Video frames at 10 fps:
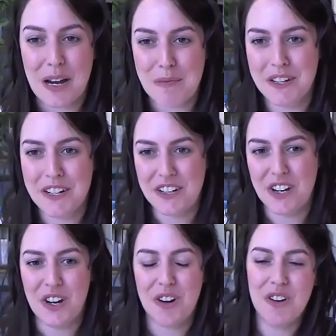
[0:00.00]
I put
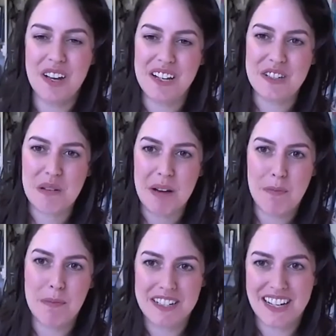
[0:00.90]
no into
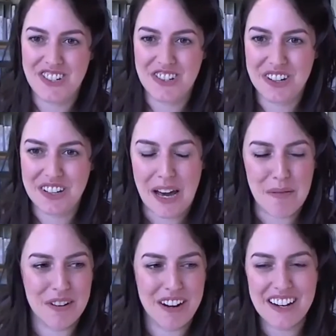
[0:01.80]
my potential
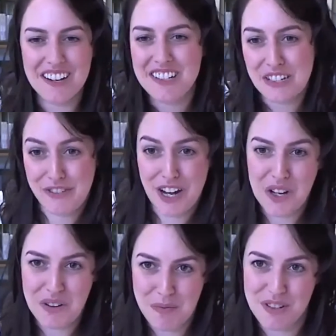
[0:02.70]
collaborators to
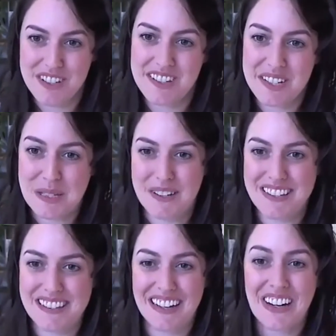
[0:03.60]
follow up with six
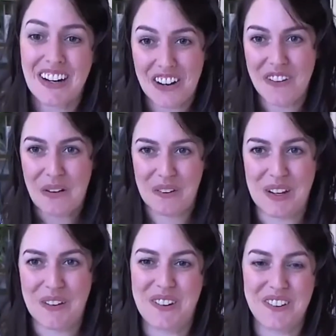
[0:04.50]
months later. If I
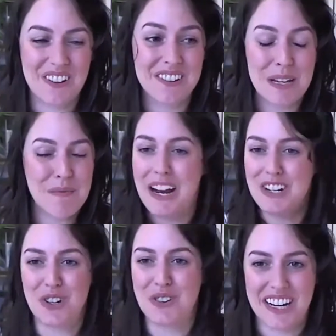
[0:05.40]
really want to work with them, I
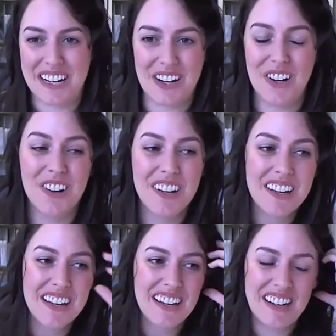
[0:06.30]
don't take
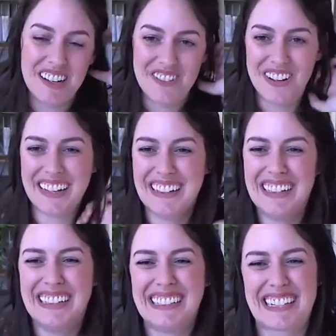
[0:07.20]
no. Um,
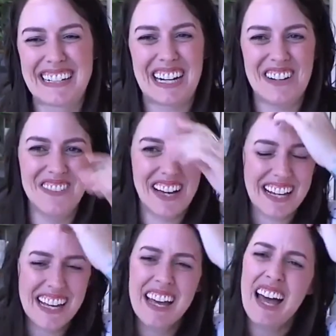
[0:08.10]
because I'm
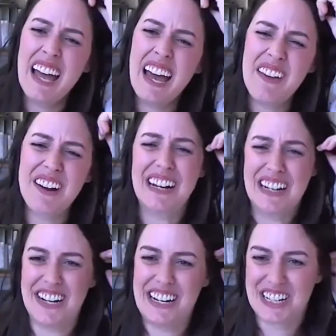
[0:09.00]
like, oh, they're going
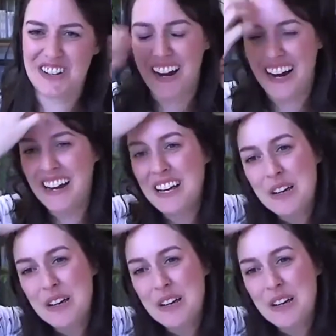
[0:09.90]
to change their mind.